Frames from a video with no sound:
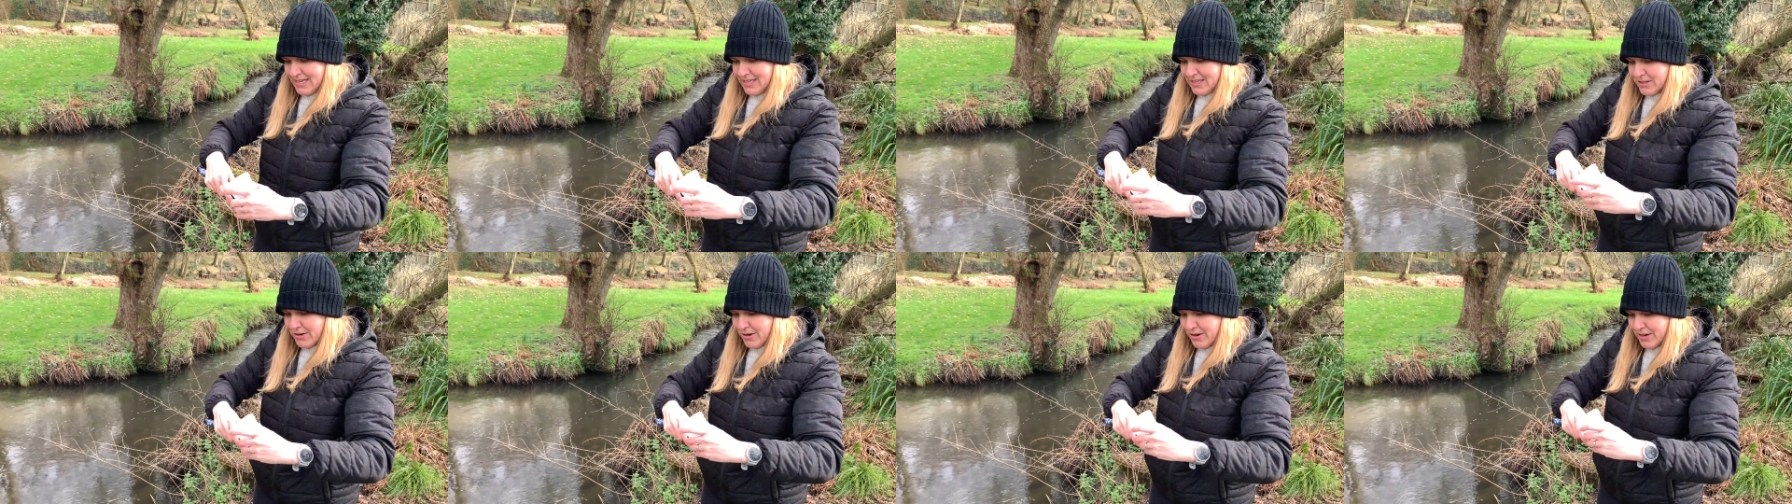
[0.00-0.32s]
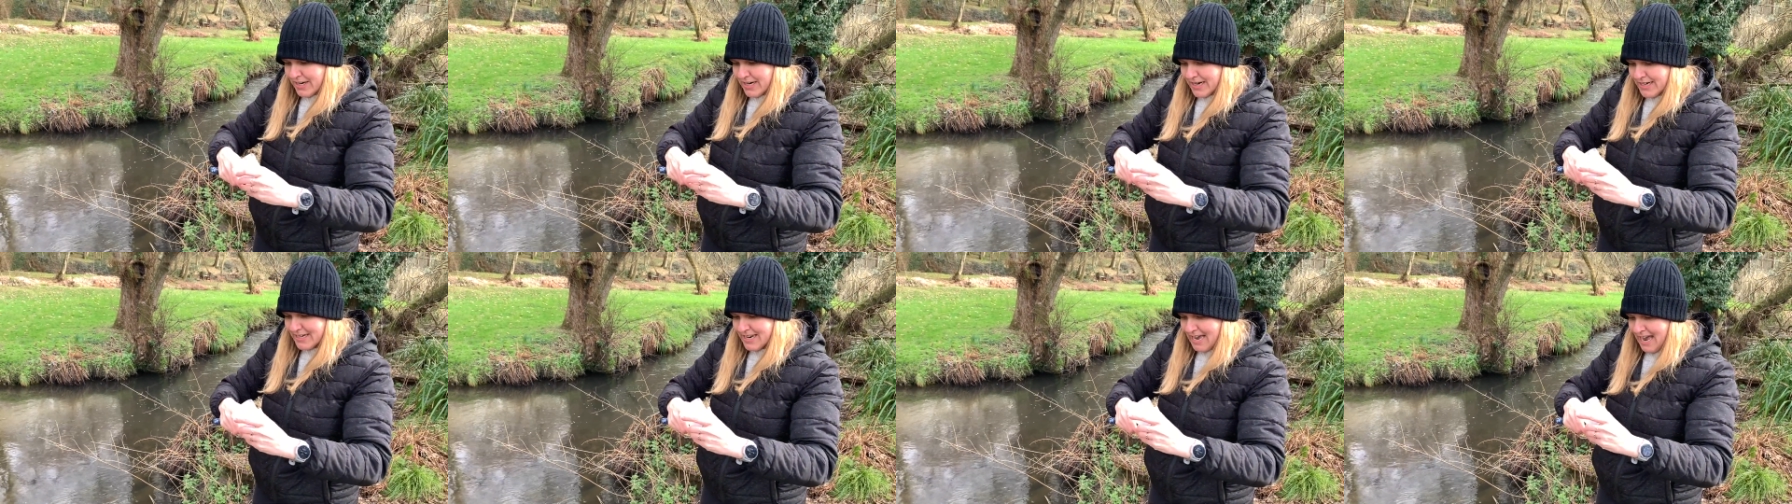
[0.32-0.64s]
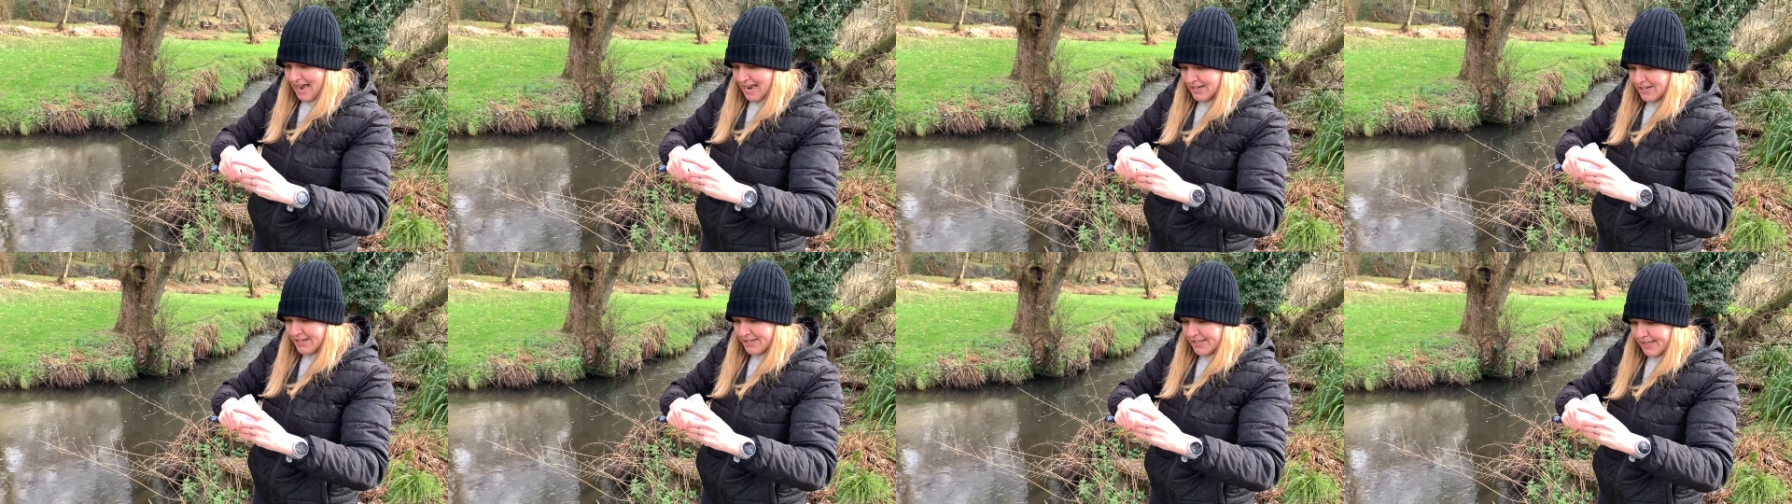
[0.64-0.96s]
So you can
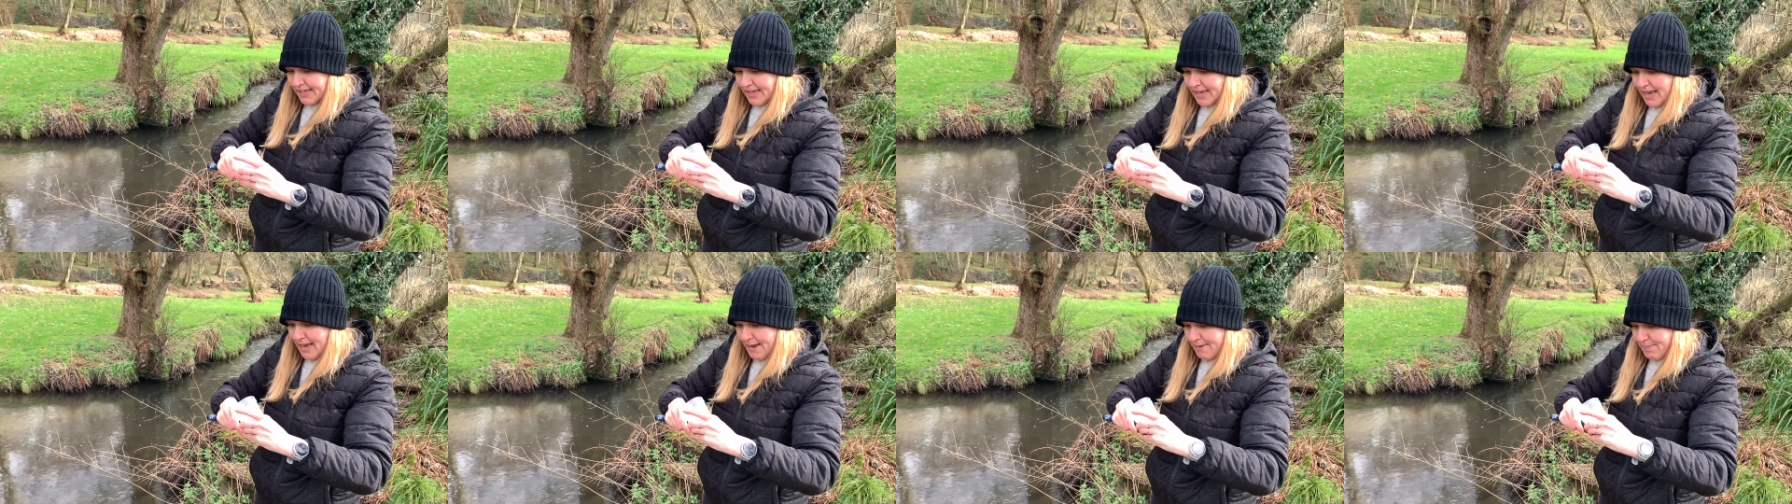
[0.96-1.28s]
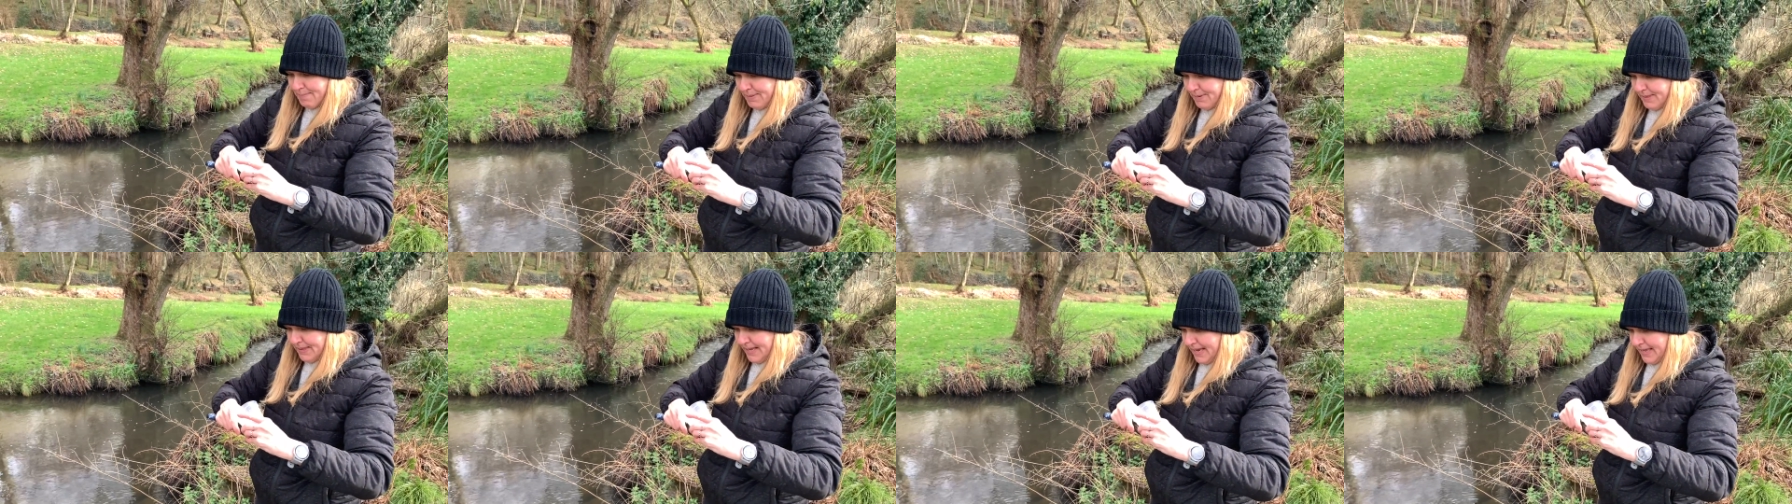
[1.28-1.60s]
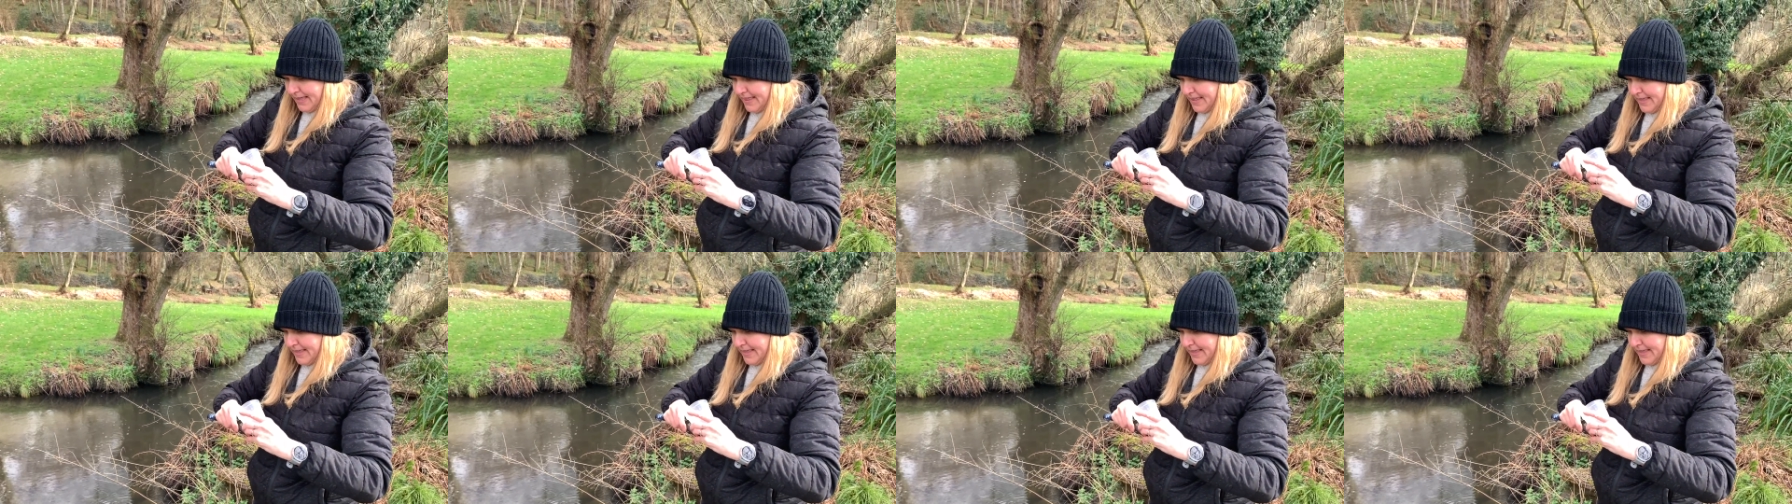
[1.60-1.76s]
attach the cup like